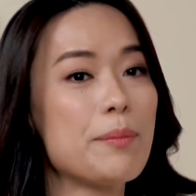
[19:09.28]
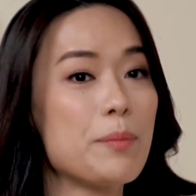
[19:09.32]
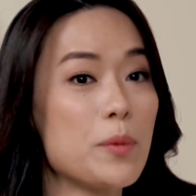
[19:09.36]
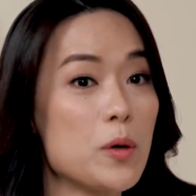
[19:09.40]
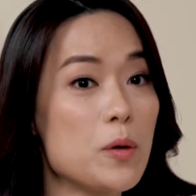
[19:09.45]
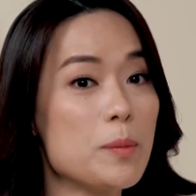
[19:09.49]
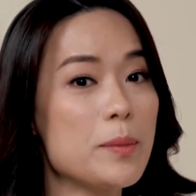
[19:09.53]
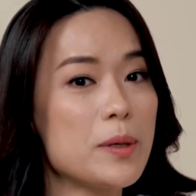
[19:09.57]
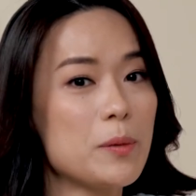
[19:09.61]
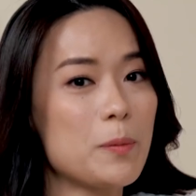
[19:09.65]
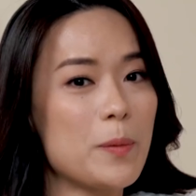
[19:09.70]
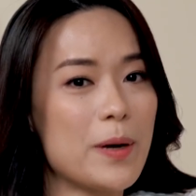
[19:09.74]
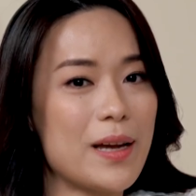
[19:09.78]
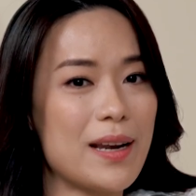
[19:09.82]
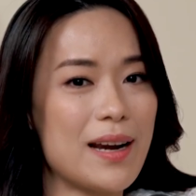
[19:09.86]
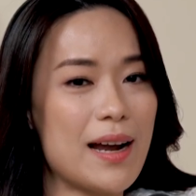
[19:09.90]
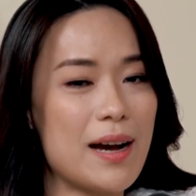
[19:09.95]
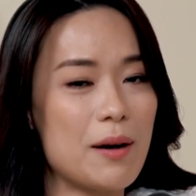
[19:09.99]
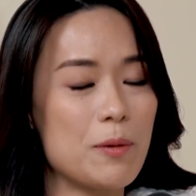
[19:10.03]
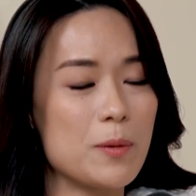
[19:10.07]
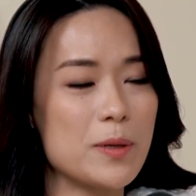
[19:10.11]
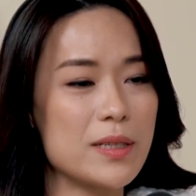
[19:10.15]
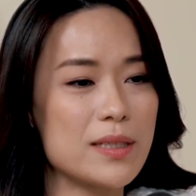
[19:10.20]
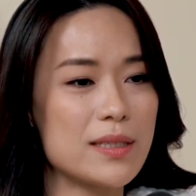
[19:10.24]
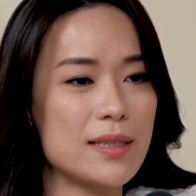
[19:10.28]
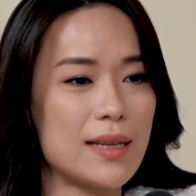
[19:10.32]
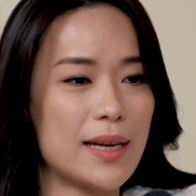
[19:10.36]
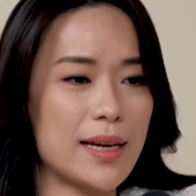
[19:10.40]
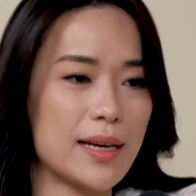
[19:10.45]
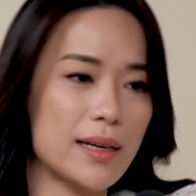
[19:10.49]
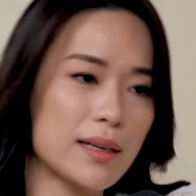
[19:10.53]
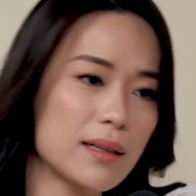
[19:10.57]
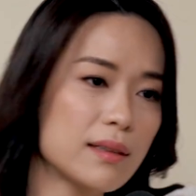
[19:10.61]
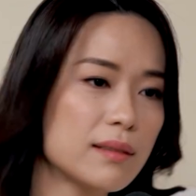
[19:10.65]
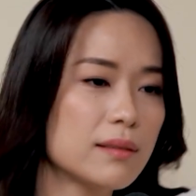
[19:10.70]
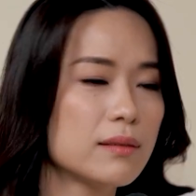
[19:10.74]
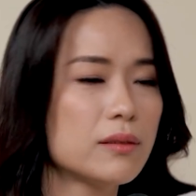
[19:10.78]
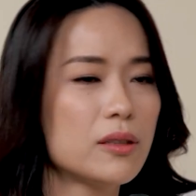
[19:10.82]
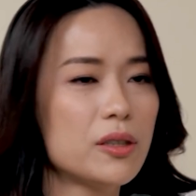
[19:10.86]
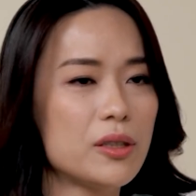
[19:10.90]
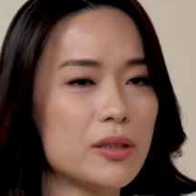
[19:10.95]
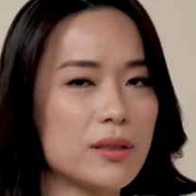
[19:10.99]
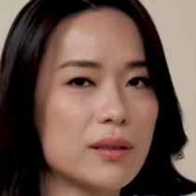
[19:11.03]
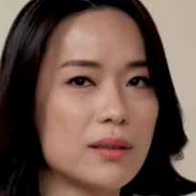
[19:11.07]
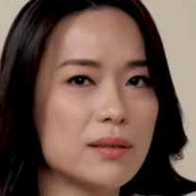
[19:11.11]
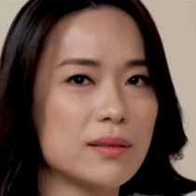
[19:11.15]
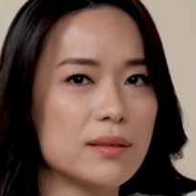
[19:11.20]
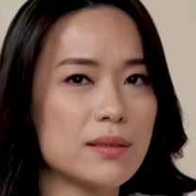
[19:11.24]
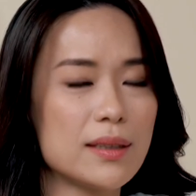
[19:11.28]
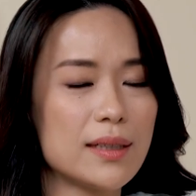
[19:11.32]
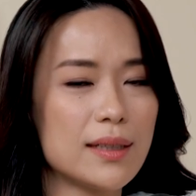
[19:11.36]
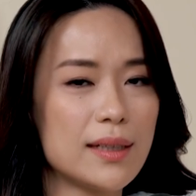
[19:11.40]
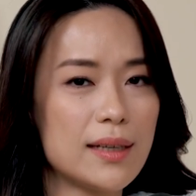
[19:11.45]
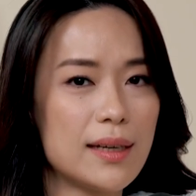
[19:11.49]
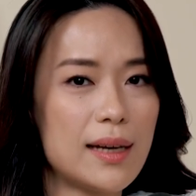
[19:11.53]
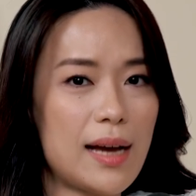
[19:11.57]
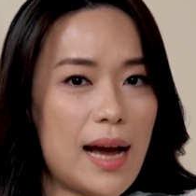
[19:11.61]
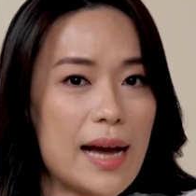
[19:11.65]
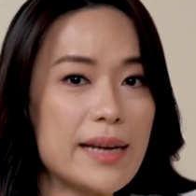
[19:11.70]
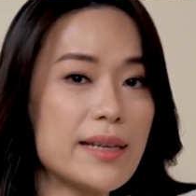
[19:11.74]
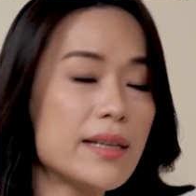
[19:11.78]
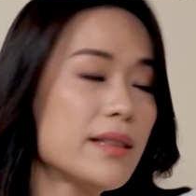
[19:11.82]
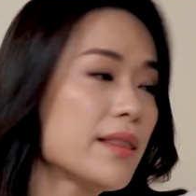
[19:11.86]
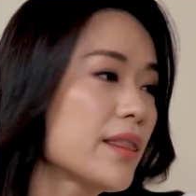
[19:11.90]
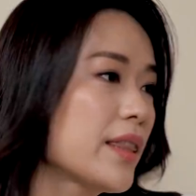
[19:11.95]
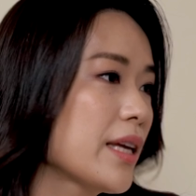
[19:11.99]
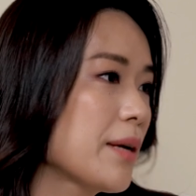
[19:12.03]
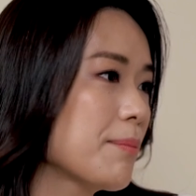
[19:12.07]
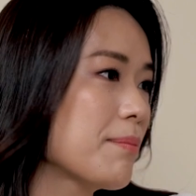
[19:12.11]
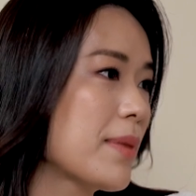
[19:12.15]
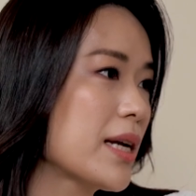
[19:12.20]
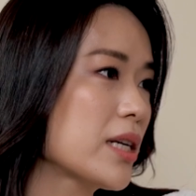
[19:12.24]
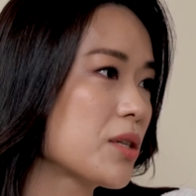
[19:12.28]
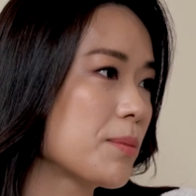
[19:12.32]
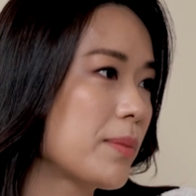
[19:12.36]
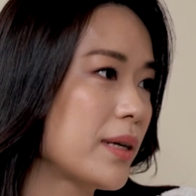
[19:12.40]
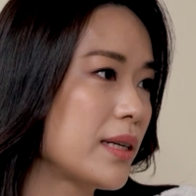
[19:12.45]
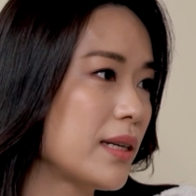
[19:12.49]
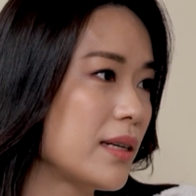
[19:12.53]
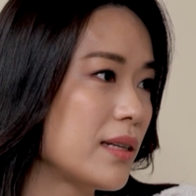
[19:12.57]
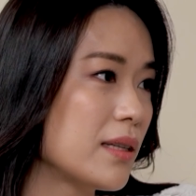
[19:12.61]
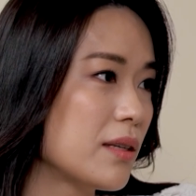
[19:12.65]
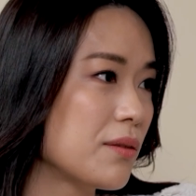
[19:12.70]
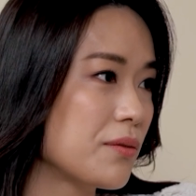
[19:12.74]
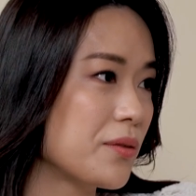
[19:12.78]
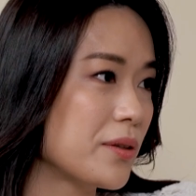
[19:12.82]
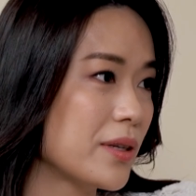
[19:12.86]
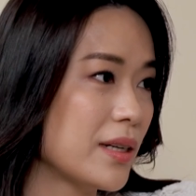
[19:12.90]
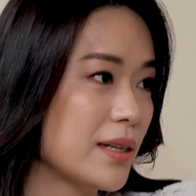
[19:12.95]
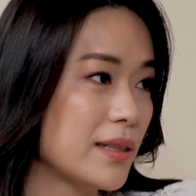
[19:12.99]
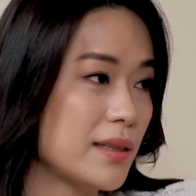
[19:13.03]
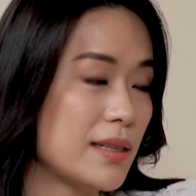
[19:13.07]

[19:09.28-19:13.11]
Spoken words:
At the moment when I was like, I didn't think much about interview.